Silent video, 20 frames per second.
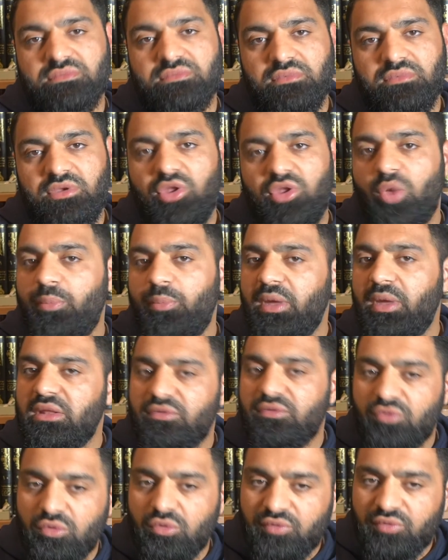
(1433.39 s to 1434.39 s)
You don't pay the
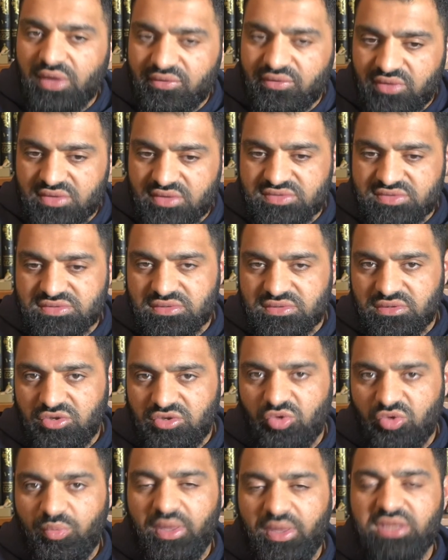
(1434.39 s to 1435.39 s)
full 5 years.
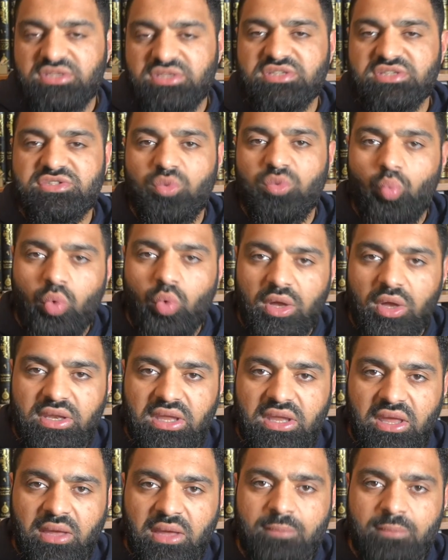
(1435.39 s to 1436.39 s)
You pay just the 1
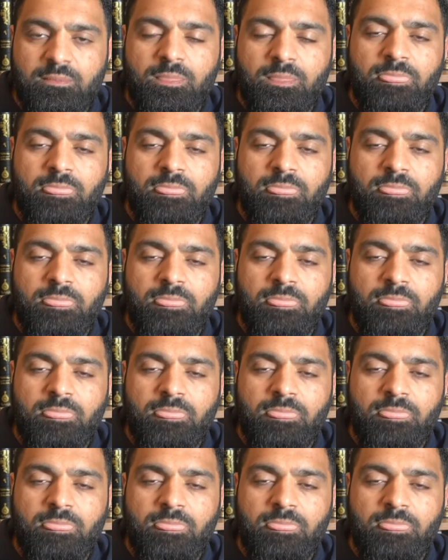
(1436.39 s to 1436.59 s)
year,